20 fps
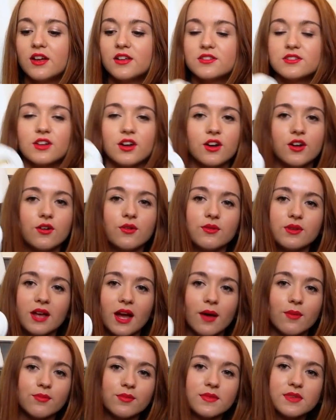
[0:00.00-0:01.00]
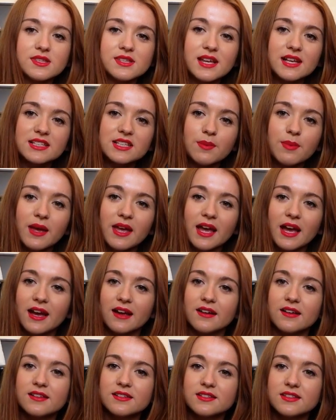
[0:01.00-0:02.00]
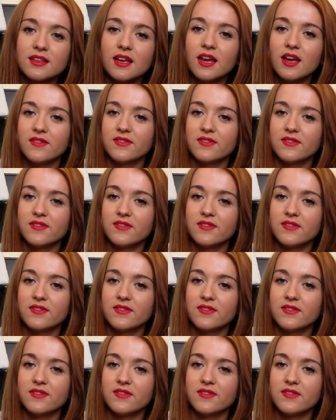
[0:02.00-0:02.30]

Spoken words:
So yeah, 60p hangers.